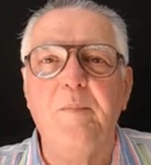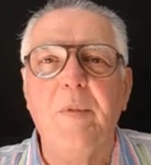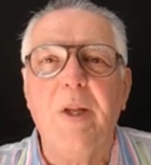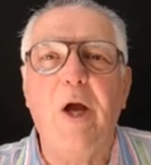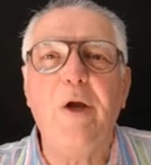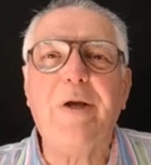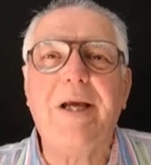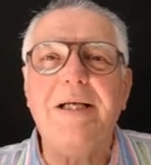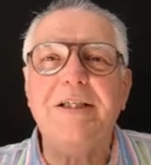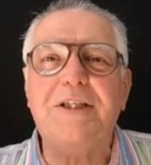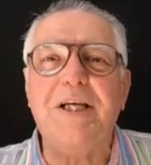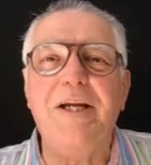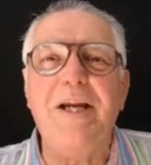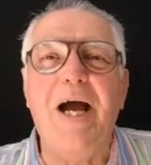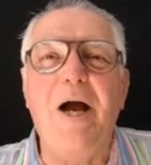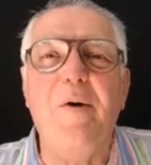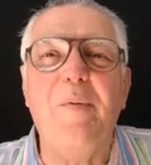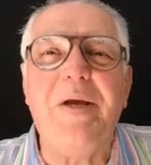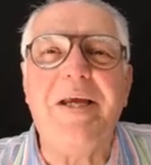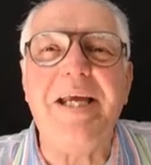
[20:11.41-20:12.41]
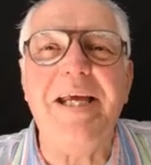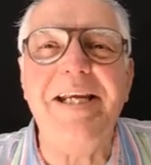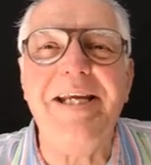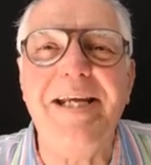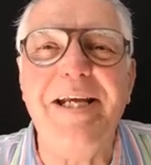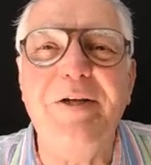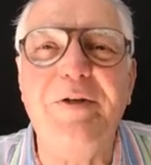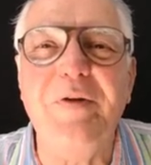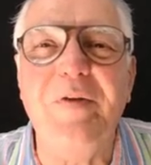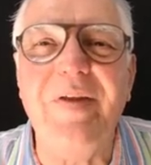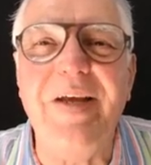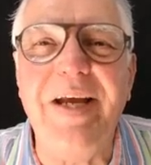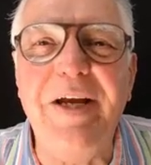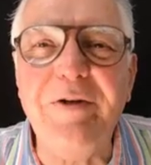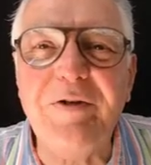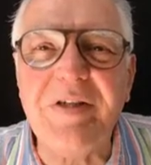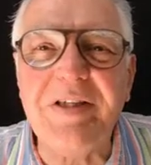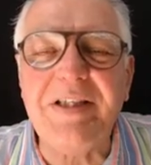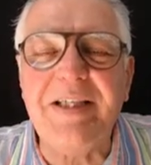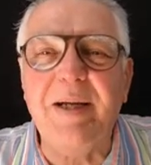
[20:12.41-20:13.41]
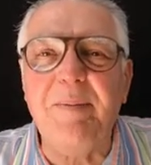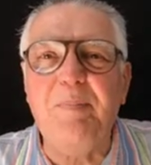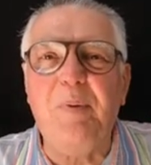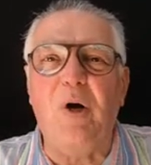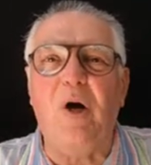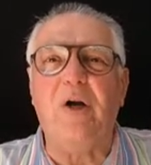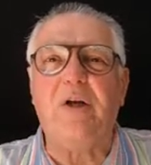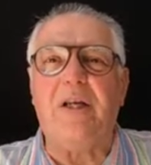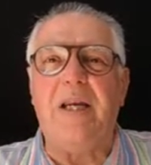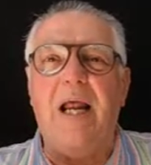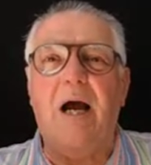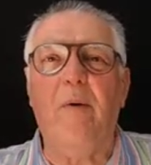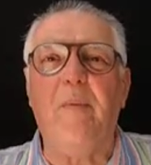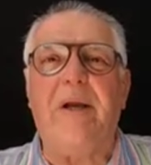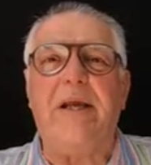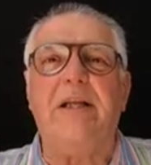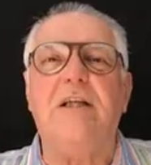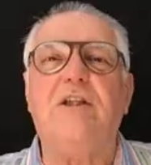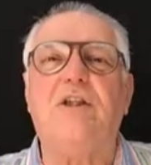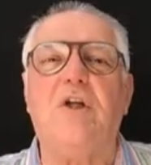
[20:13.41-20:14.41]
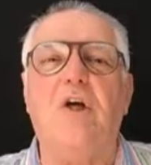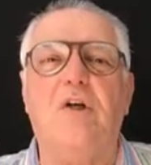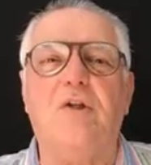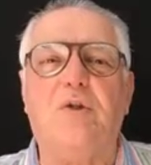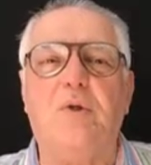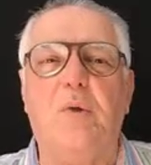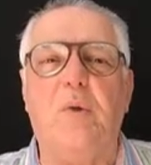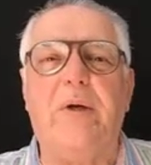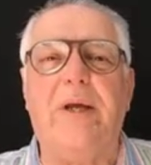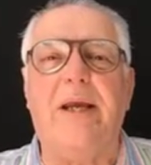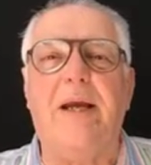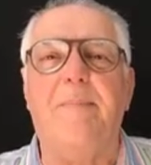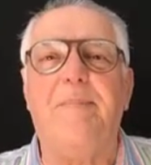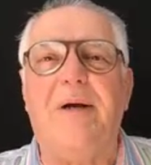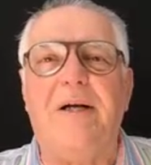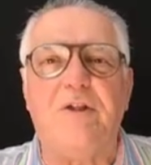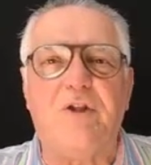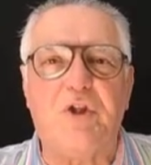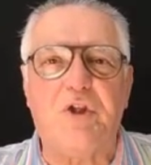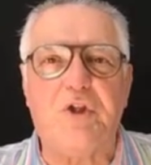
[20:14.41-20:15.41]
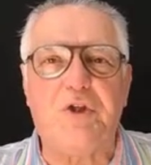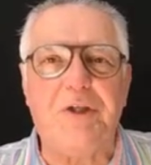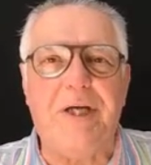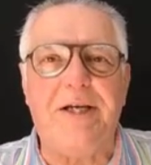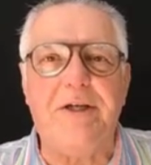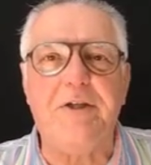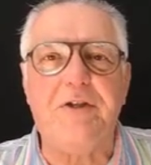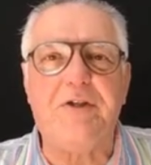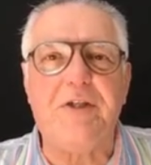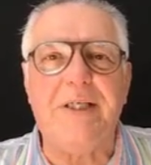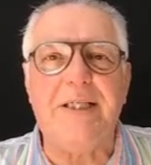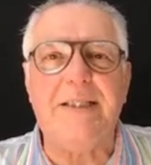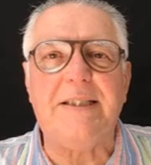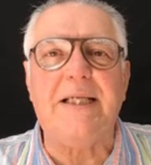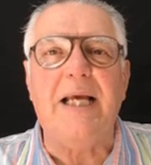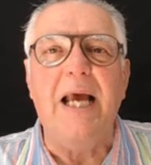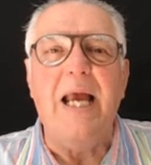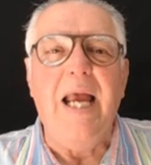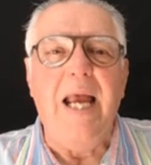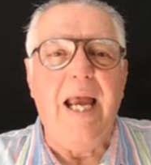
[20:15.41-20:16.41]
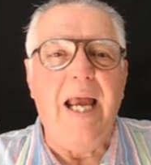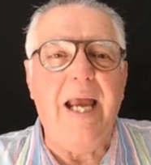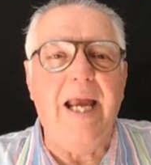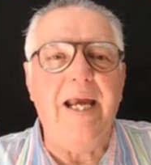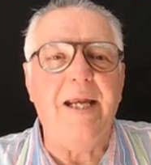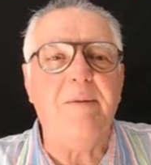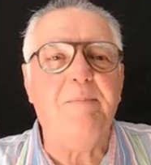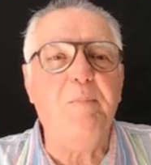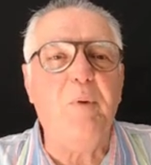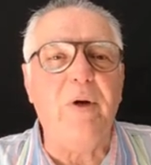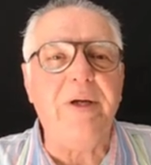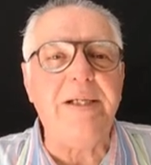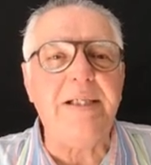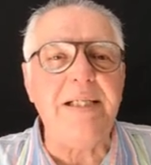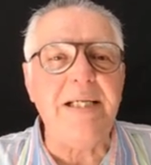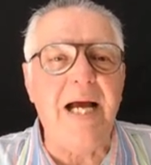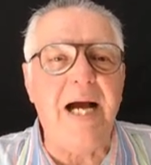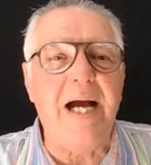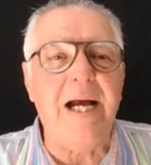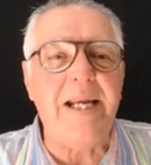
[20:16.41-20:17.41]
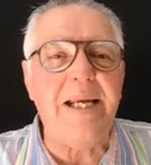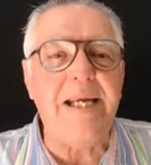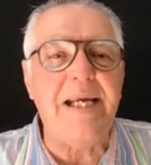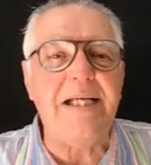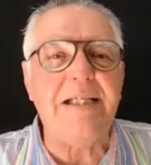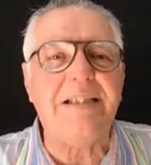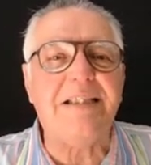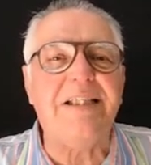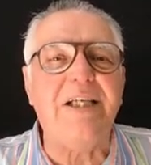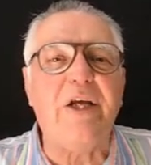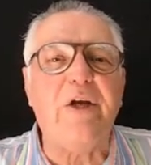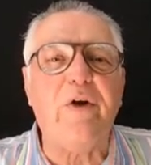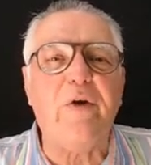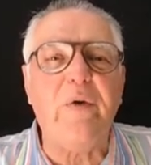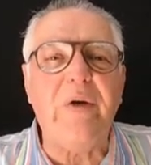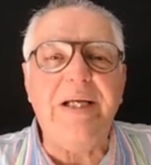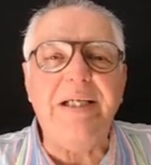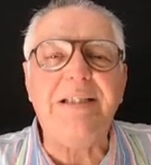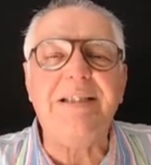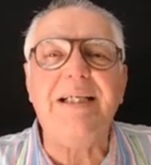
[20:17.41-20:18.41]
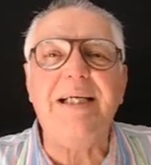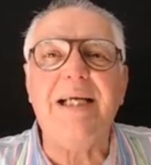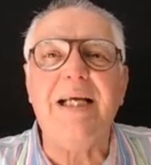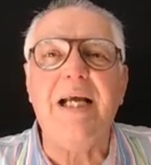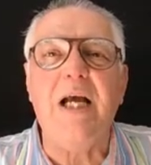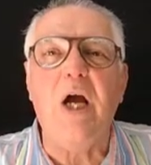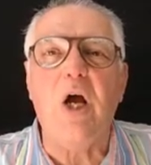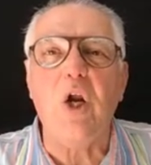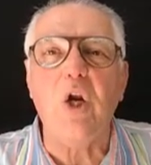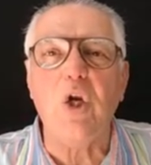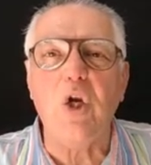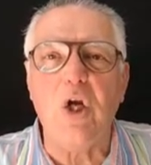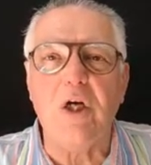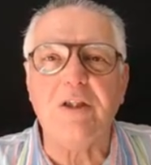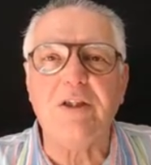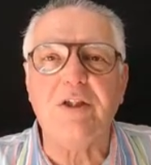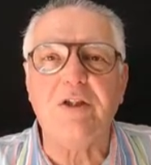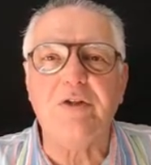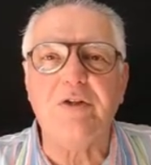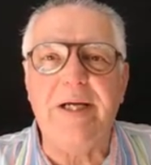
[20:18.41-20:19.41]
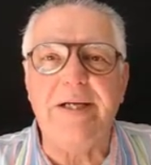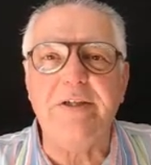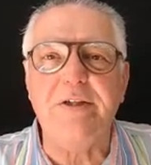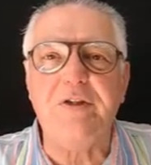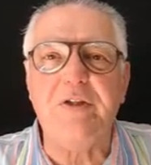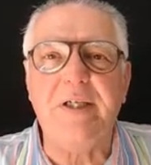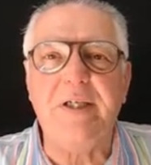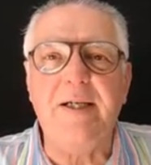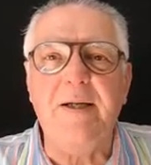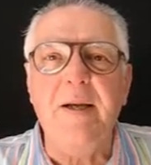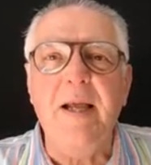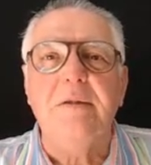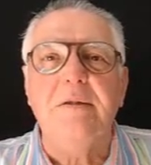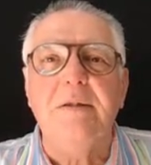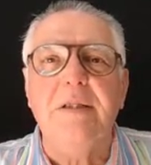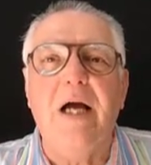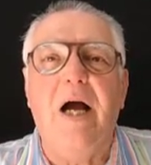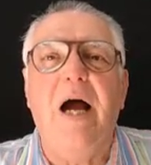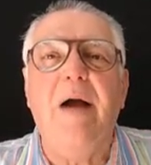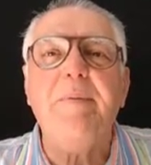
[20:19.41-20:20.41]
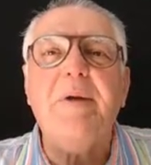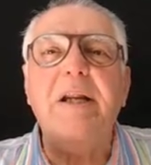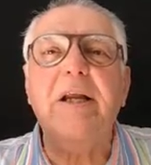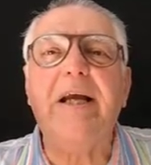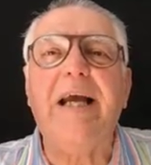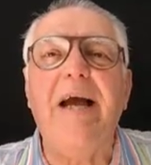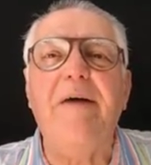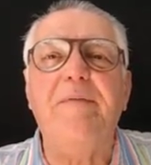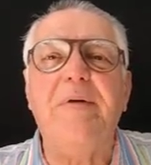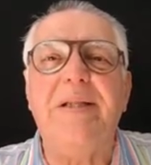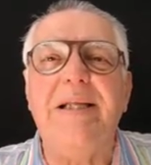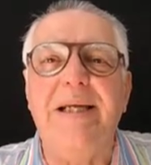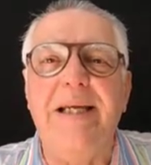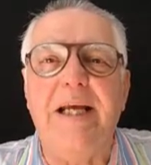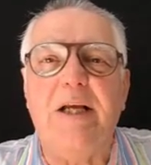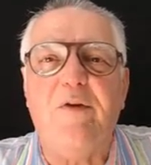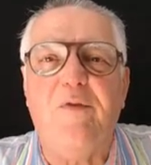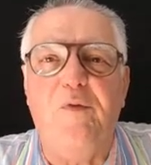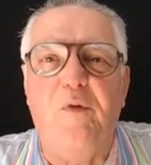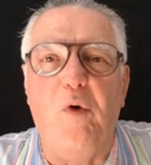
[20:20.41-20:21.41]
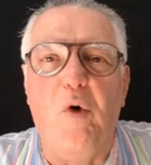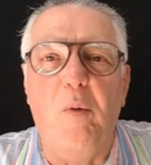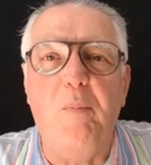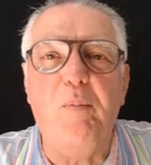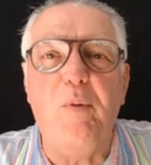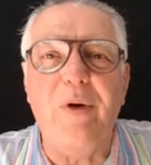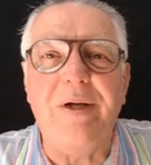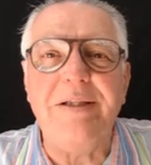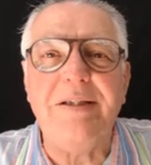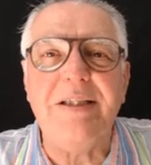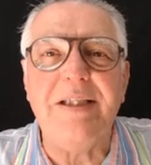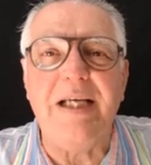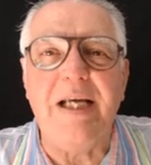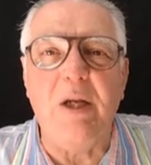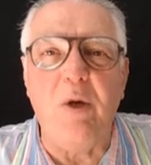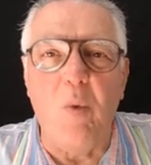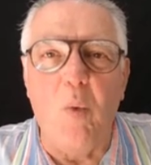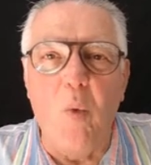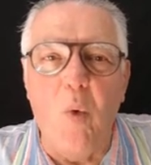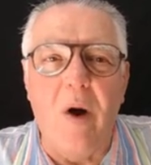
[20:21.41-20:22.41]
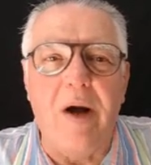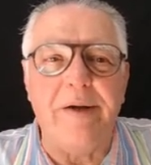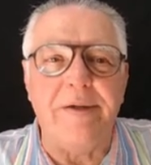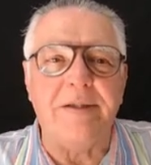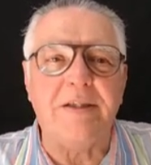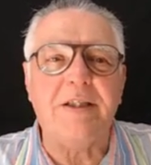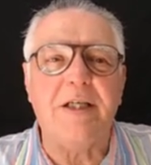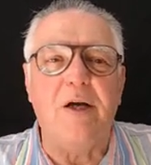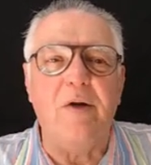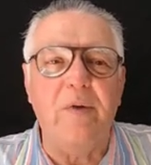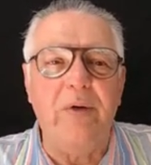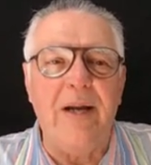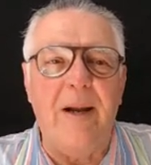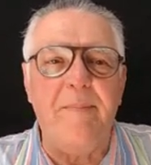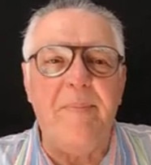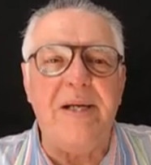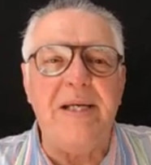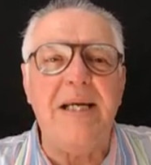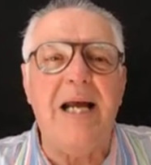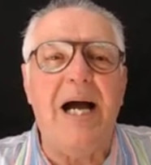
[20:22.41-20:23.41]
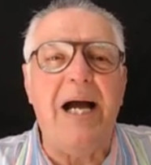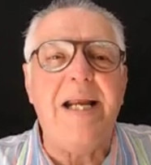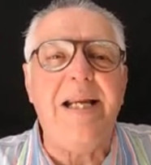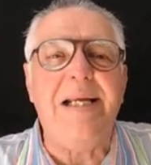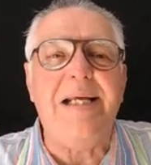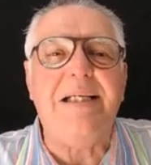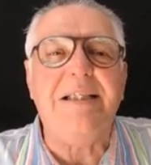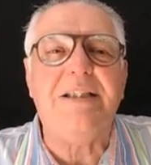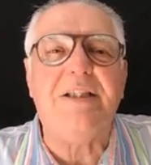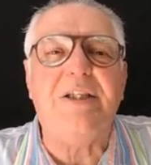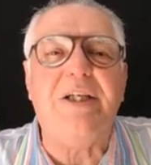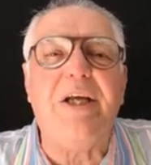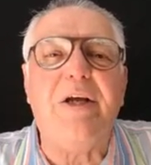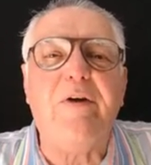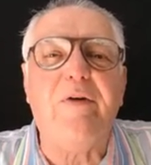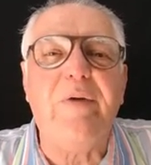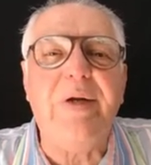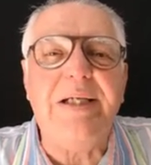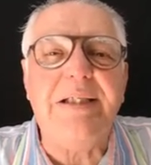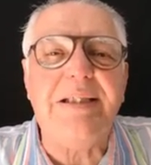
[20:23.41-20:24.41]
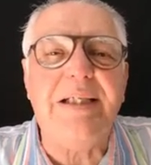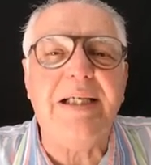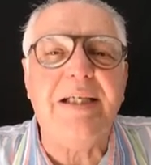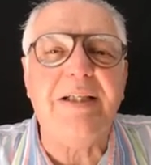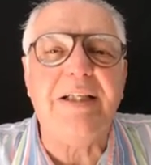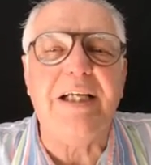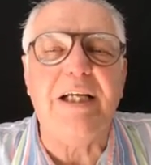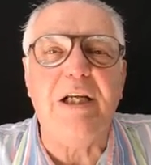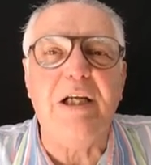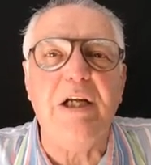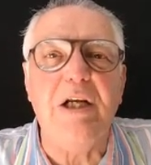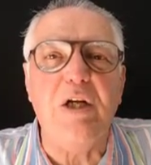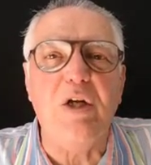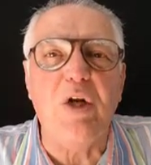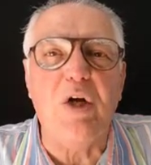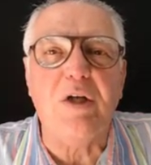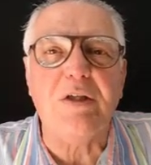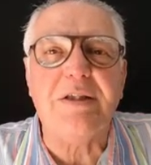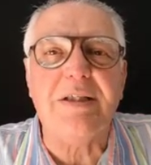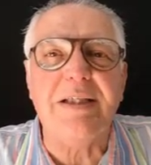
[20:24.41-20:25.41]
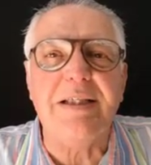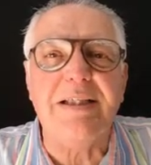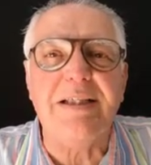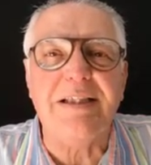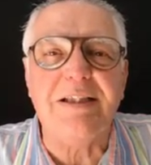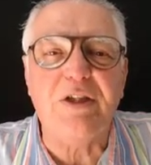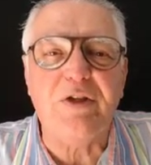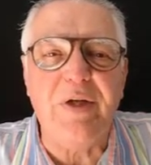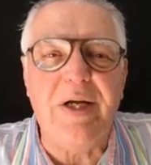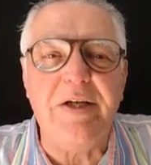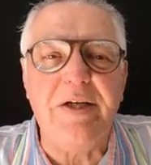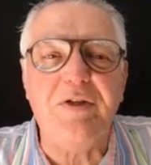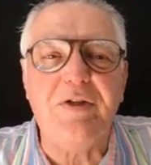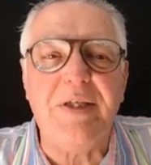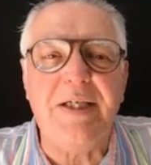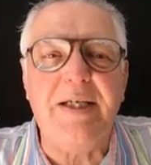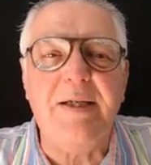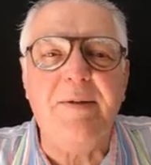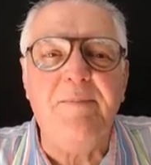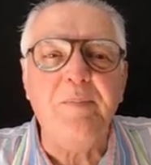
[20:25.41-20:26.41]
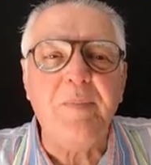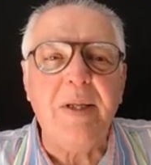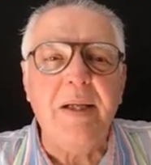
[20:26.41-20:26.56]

Okay, so now we're getting into the interesting part. Now we're going to start talking about strategies, and point nine is decreasing lot strategy. Now I'm going to cover the next four points in one. So number nine is decreasing the lot strategy.